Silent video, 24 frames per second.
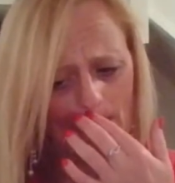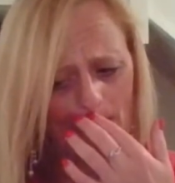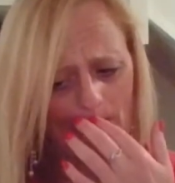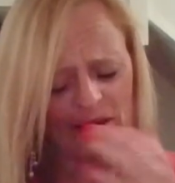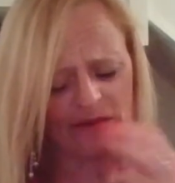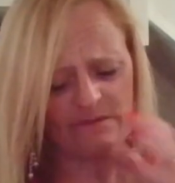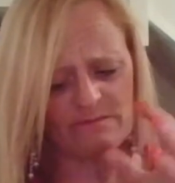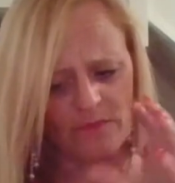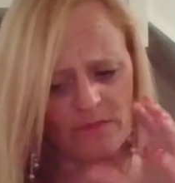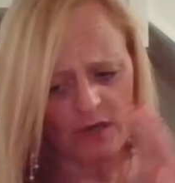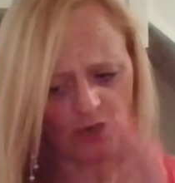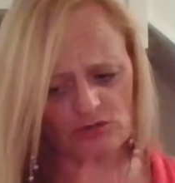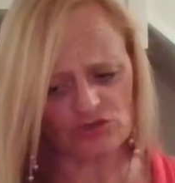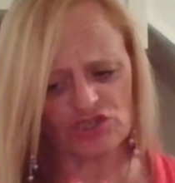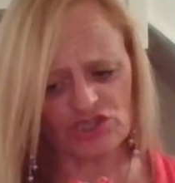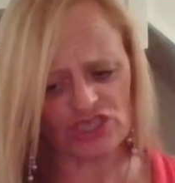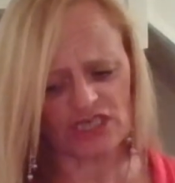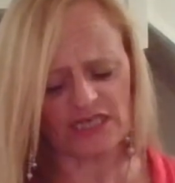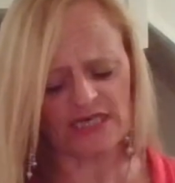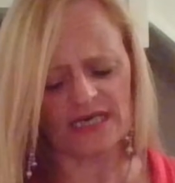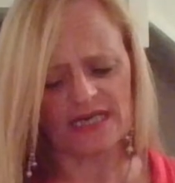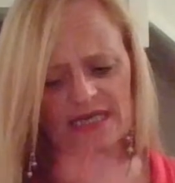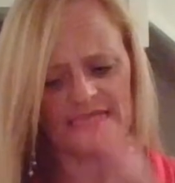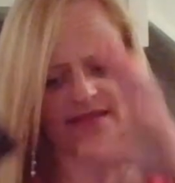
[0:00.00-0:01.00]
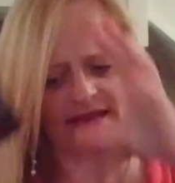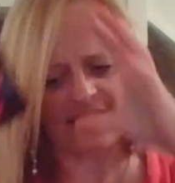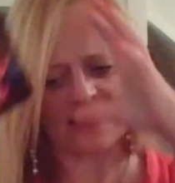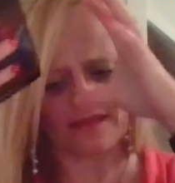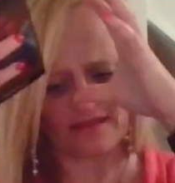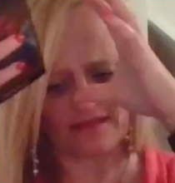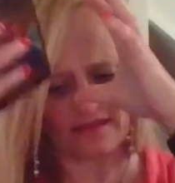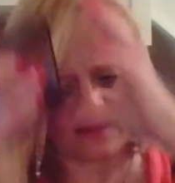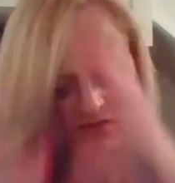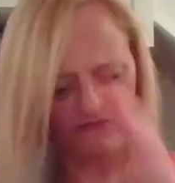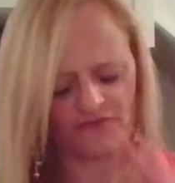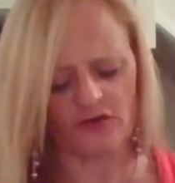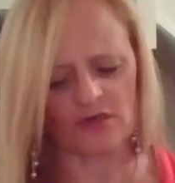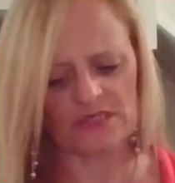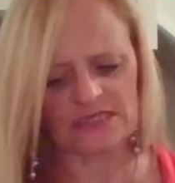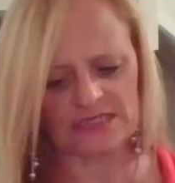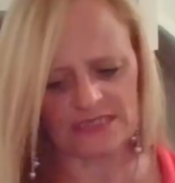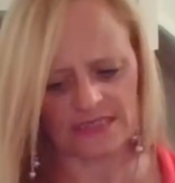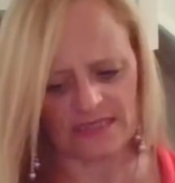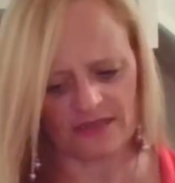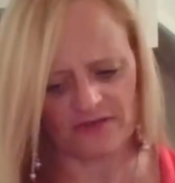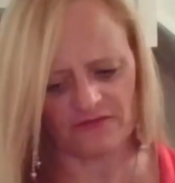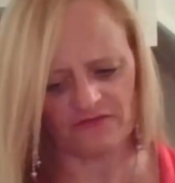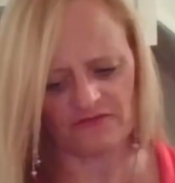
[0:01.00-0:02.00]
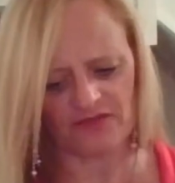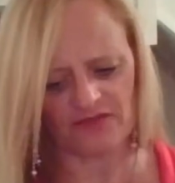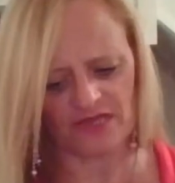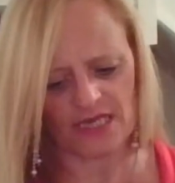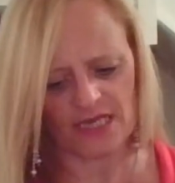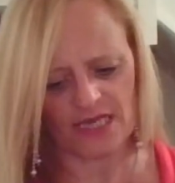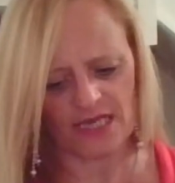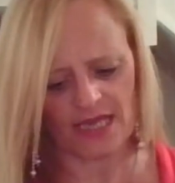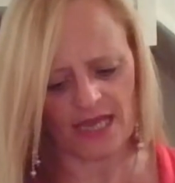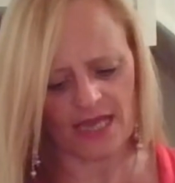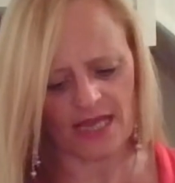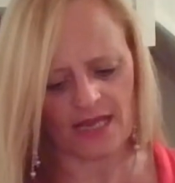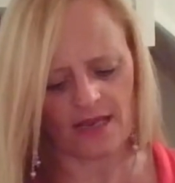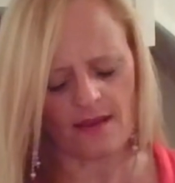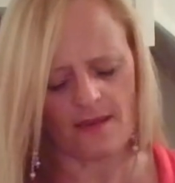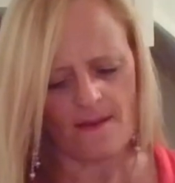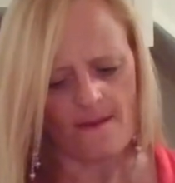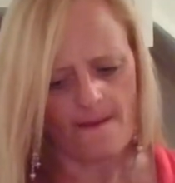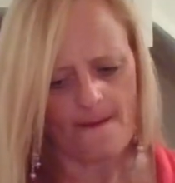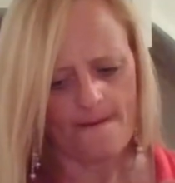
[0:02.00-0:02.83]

emotionally, they're finding their feet again.